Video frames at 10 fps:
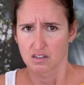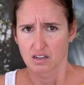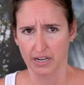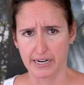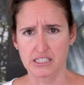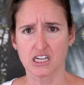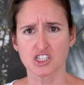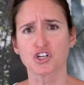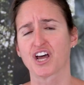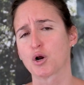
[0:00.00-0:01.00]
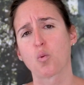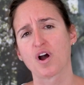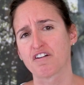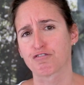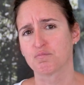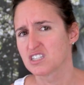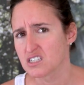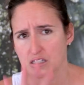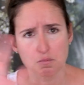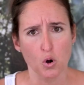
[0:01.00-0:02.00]
And I tend to get away from
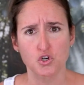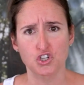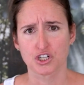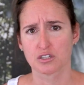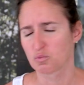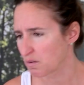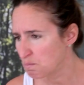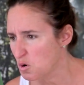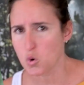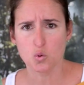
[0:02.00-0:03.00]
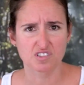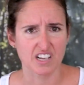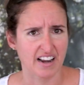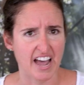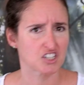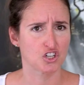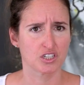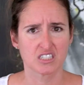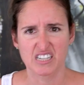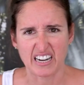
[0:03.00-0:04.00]
these emotions with moves and
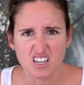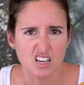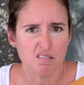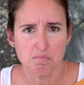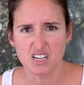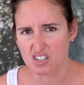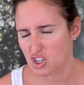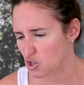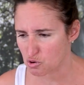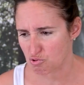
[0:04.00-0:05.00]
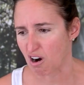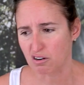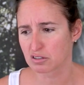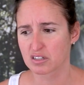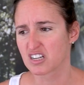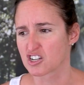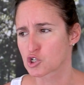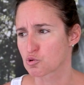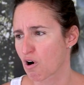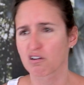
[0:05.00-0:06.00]
action that keep me in a
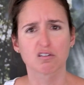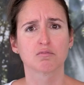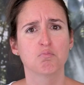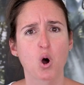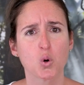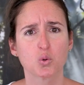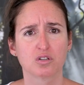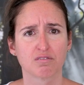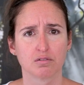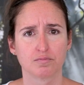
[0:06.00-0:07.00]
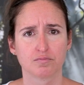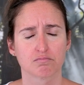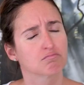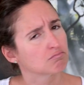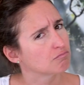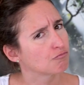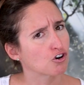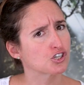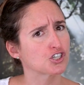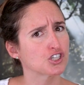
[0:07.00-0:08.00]
struggle mode.
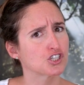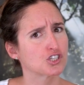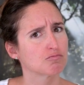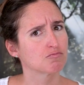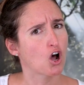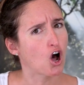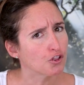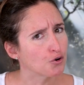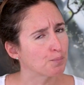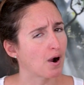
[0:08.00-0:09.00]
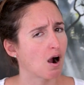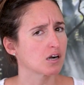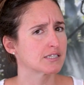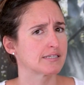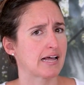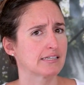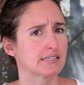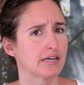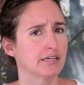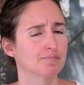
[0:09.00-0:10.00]
Versus other parts that
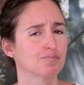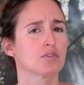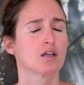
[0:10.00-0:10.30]
say,